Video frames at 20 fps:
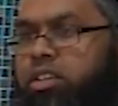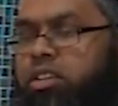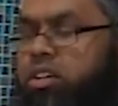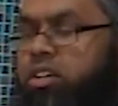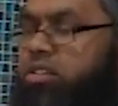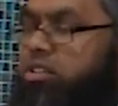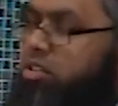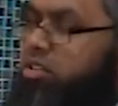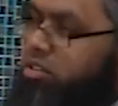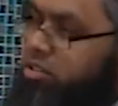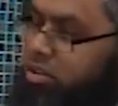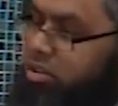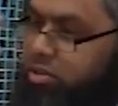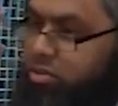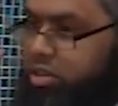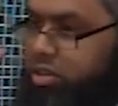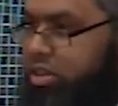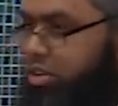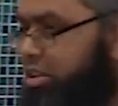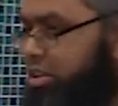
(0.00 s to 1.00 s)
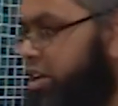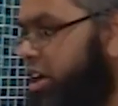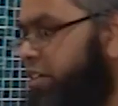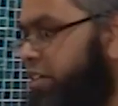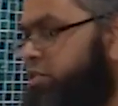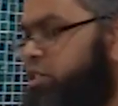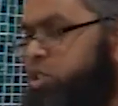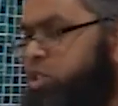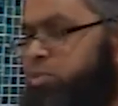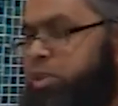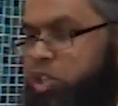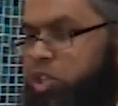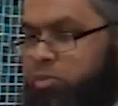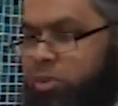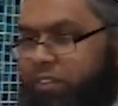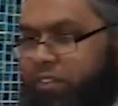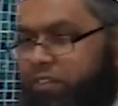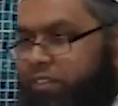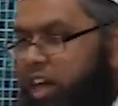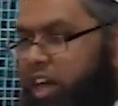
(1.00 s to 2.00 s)
I have to speak to
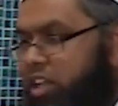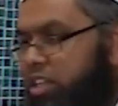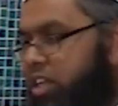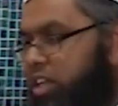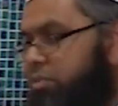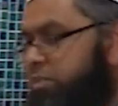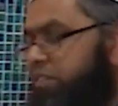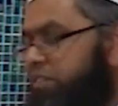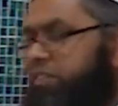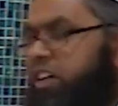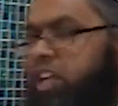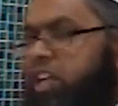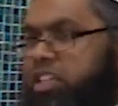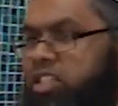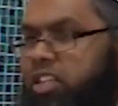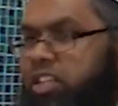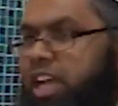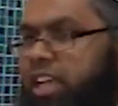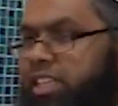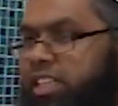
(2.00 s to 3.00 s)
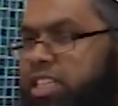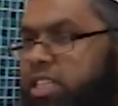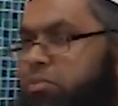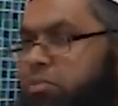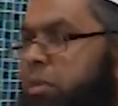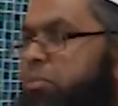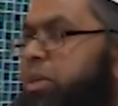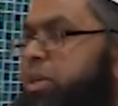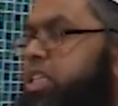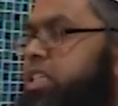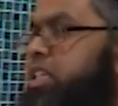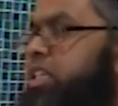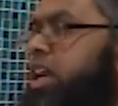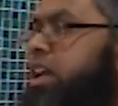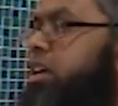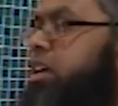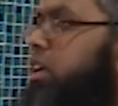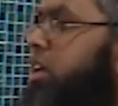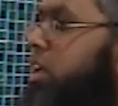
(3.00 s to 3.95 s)
my father. My father's like this. My mother's like.